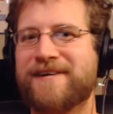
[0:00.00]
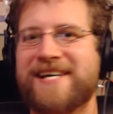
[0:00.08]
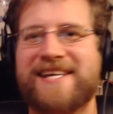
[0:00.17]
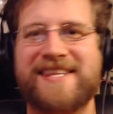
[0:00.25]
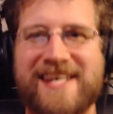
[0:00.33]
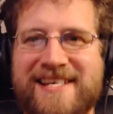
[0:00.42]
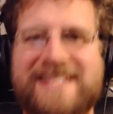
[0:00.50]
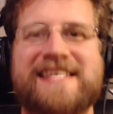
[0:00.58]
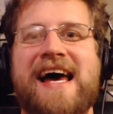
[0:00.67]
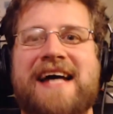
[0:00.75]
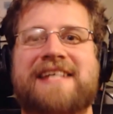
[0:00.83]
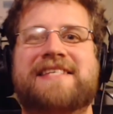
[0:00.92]
in the
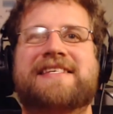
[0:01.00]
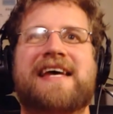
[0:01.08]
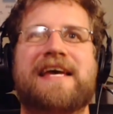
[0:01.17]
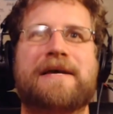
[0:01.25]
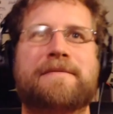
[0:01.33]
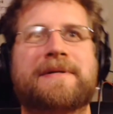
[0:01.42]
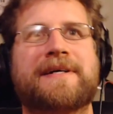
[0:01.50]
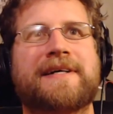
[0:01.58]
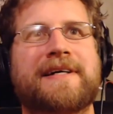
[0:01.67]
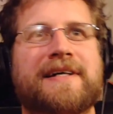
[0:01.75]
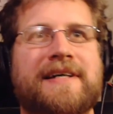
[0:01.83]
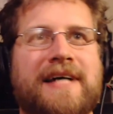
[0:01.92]
exact same
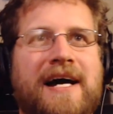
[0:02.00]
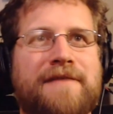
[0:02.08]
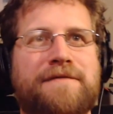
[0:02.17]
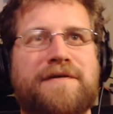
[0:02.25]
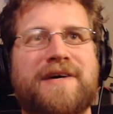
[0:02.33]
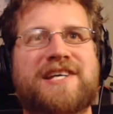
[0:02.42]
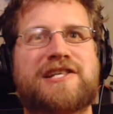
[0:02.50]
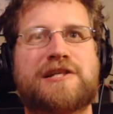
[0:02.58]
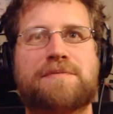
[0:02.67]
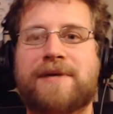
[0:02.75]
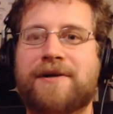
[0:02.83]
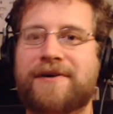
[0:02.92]
kind of
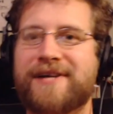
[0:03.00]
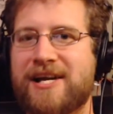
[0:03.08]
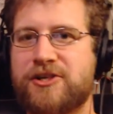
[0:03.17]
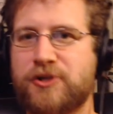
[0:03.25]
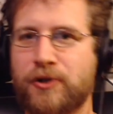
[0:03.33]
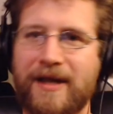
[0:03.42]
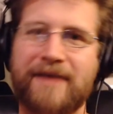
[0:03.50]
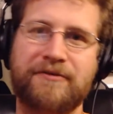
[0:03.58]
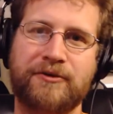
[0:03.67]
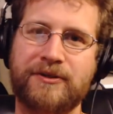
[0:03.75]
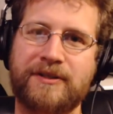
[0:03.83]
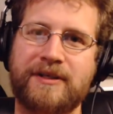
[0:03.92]
experiential
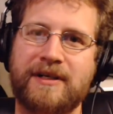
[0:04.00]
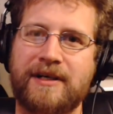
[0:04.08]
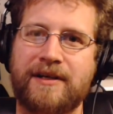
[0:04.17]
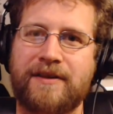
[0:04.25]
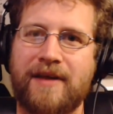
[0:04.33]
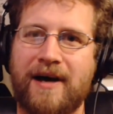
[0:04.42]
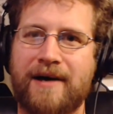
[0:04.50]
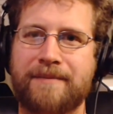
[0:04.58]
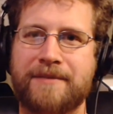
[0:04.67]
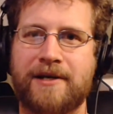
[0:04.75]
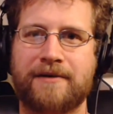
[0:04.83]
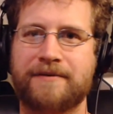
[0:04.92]
level.
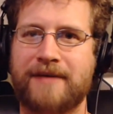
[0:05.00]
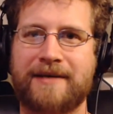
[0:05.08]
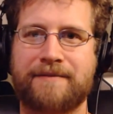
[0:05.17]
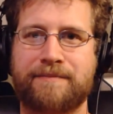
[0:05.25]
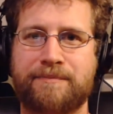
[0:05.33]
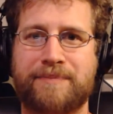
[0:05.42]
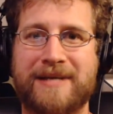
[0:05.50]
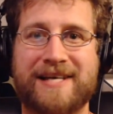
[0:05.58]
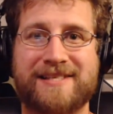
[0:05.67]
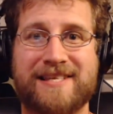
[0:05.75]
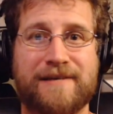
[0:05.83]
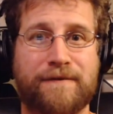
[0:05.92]
Like
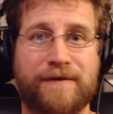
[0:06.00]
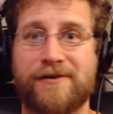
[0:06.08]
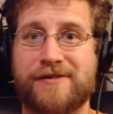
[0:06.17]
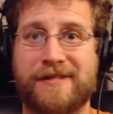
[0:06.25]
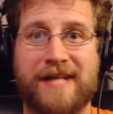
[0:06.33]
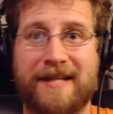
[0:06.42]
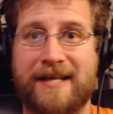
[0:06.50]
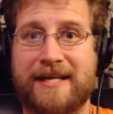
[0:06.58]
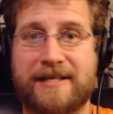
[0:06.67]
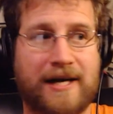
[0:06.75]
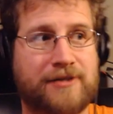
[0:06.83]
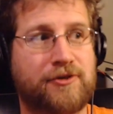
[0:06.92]
because this feels a lot like
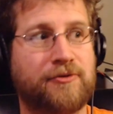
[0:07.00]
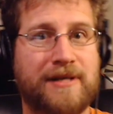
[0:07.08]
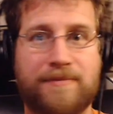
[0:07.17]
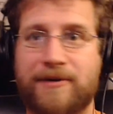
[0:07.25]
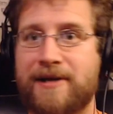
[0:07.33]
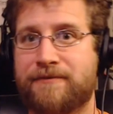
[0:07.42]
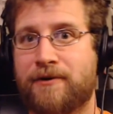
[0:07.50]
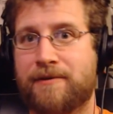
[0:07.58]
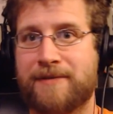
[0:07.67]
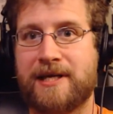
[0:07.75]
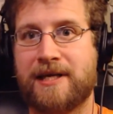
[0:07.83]
Nacho Libre for me.